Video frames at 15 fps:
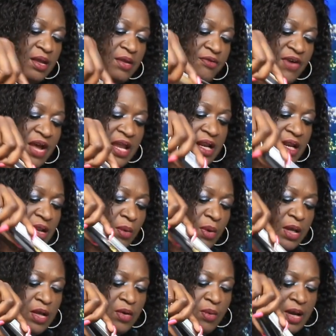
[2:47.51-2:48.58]
you find the little
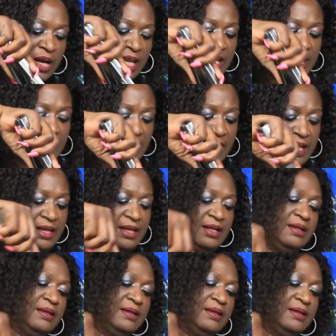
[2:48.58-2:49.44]
one you want to eat.